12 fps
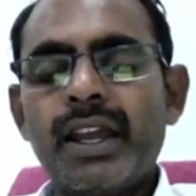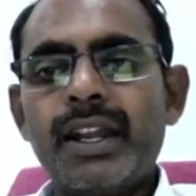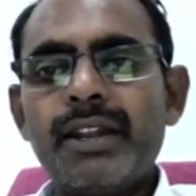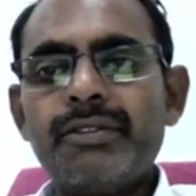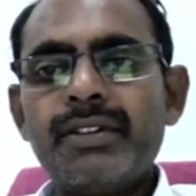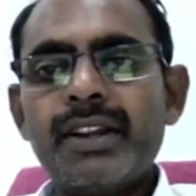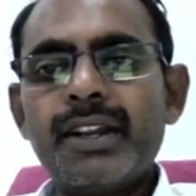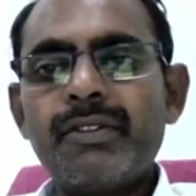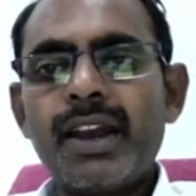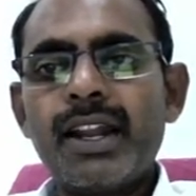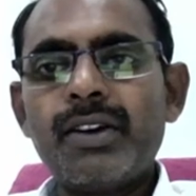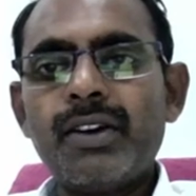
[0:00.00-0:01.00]
a definite
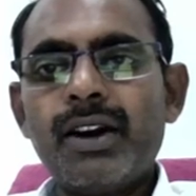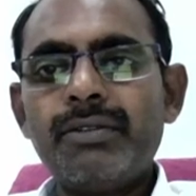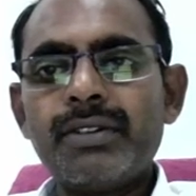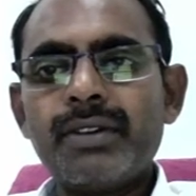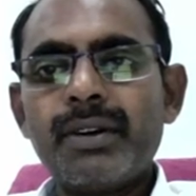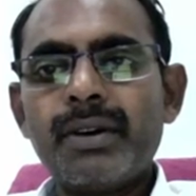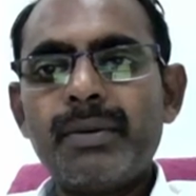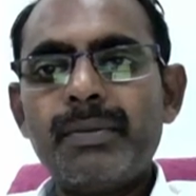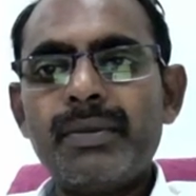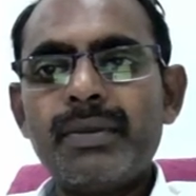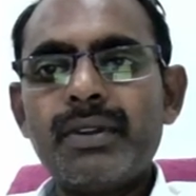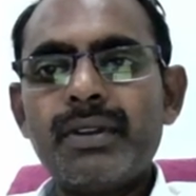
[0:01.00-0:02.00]
value of
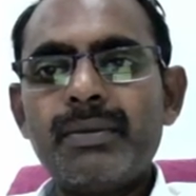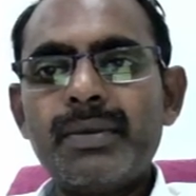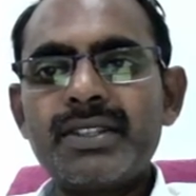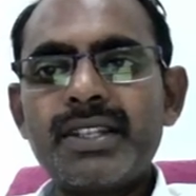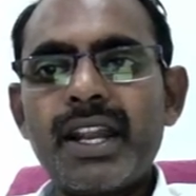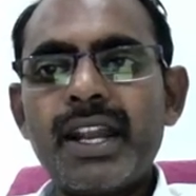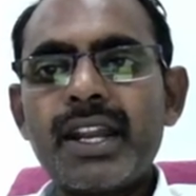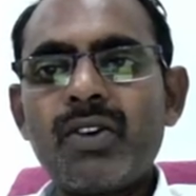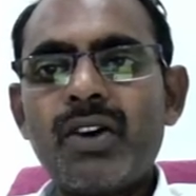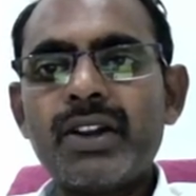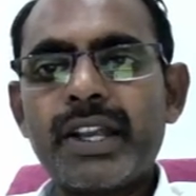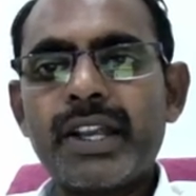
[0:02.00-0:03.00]
measured
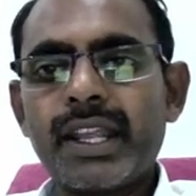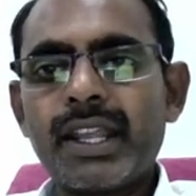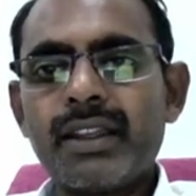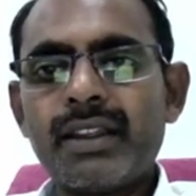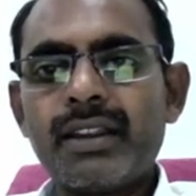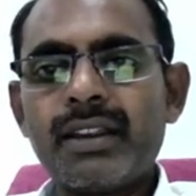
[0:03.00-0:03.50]
quantity.